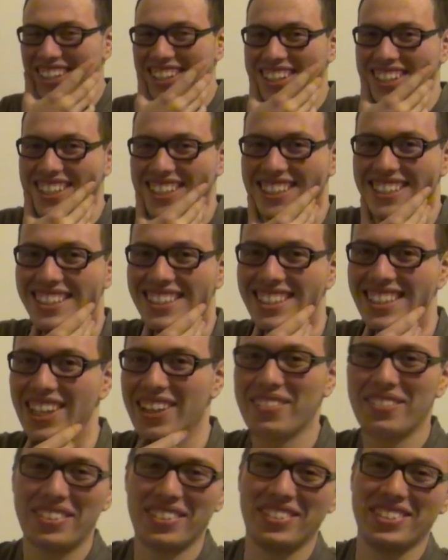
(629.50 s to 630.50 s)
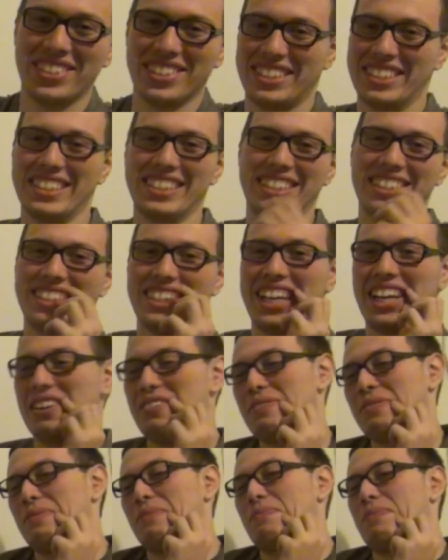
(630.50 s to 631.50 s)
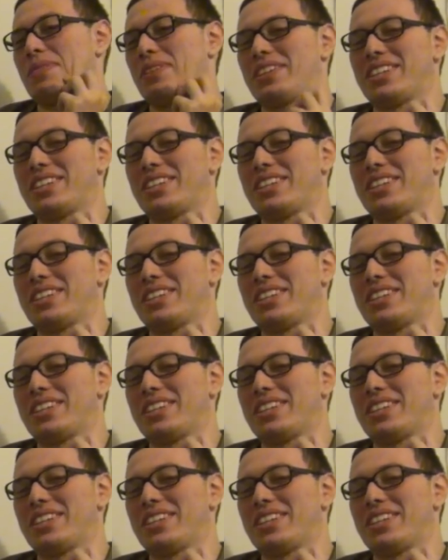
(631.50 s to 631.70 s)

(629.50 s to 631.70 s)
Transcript: is. If it wasn't, I You gotta